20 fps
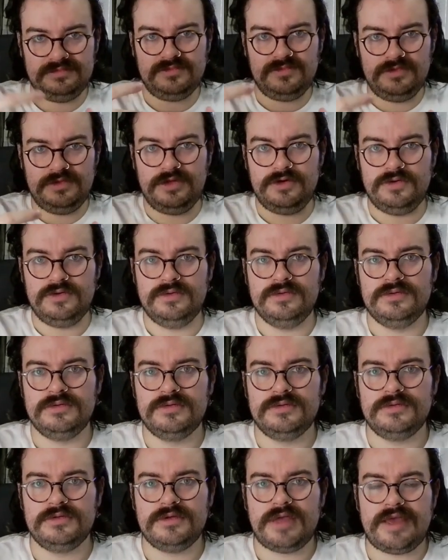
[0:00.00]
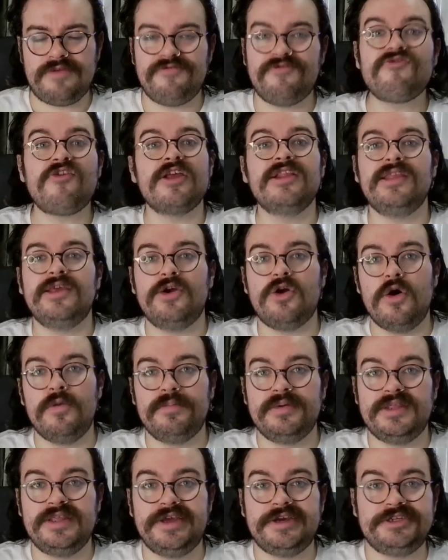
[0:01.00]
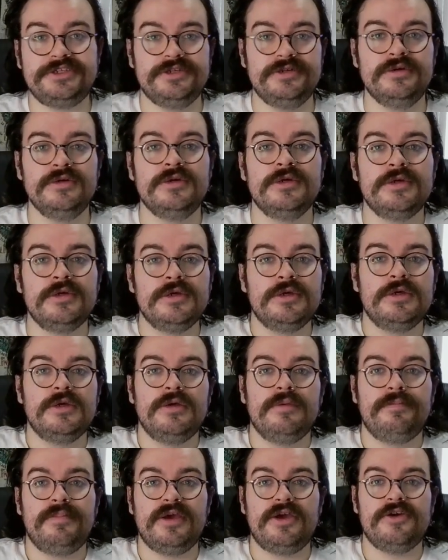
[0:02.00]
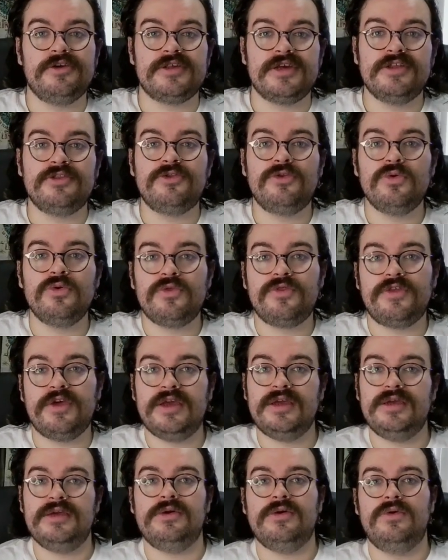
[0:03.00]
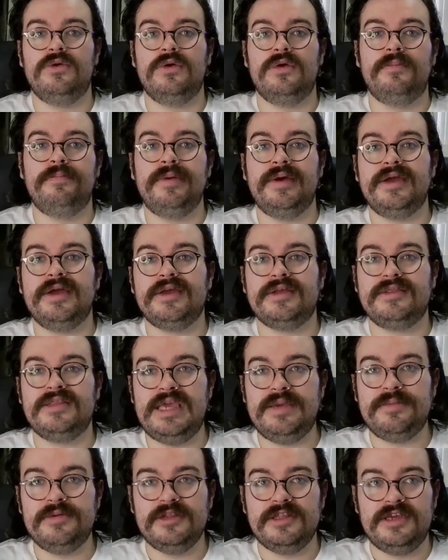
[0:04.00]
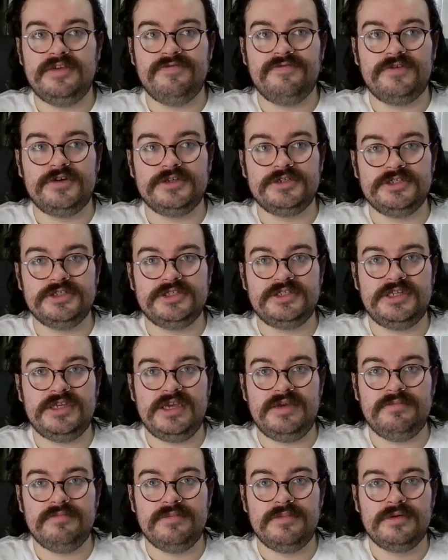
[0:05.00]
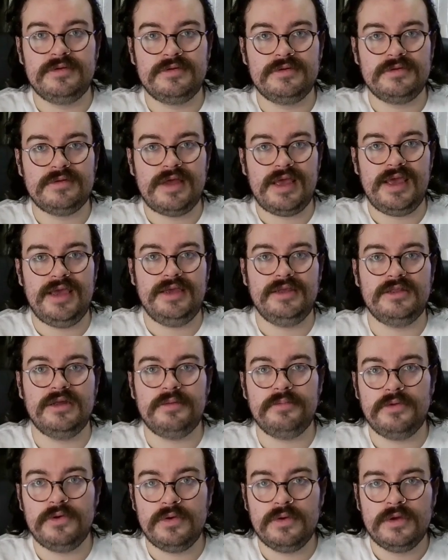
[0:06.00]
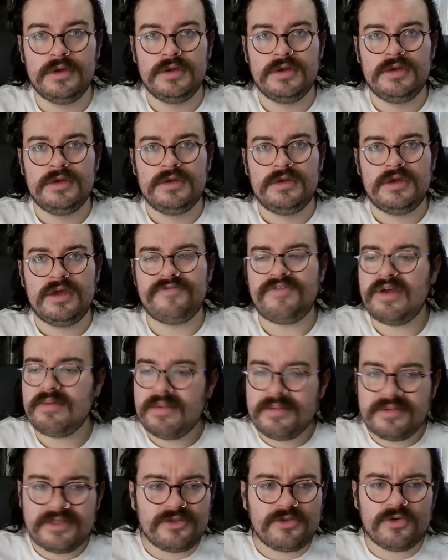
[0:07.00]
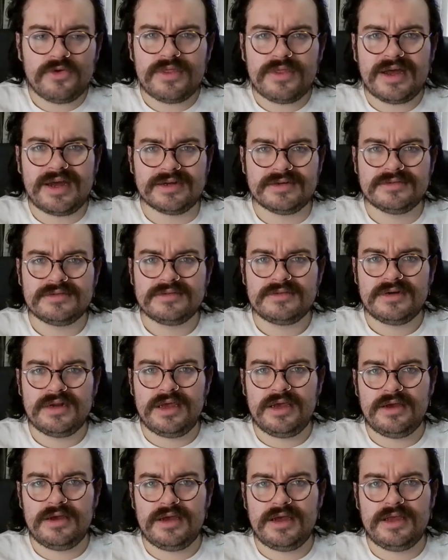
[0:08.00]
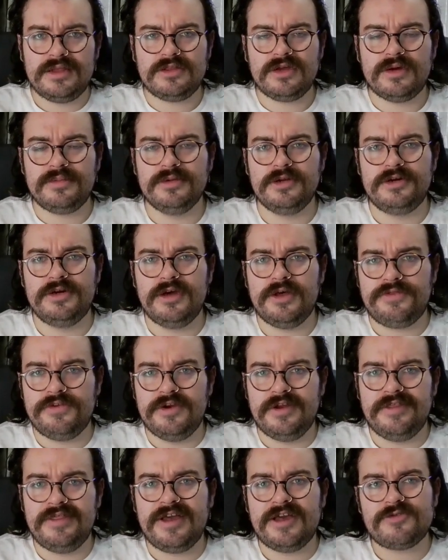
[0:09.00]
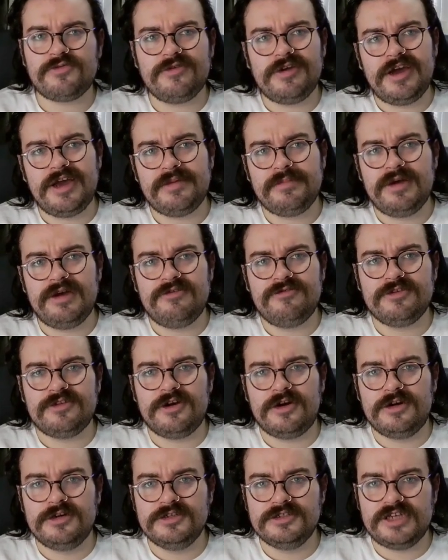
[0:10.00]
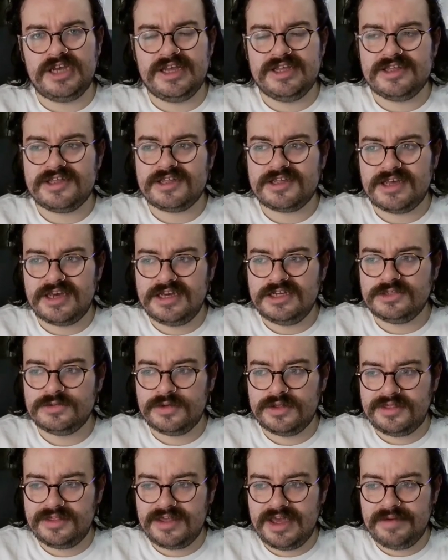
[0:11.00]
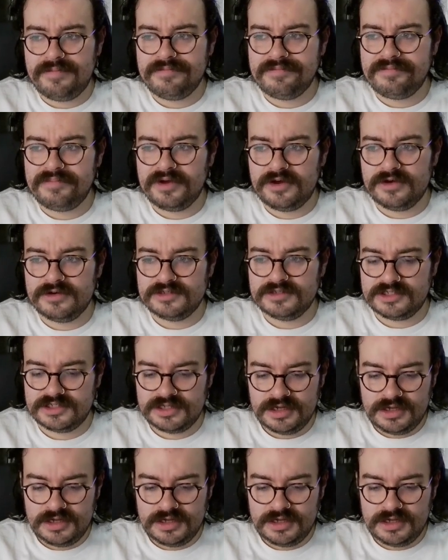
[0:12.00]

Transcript: you know, friendly competition because I do think on a big Team Elite versus Team AEW. In fact, maybe they do that at, at Double or Nothing, and that's when Hangman returns and sides with them because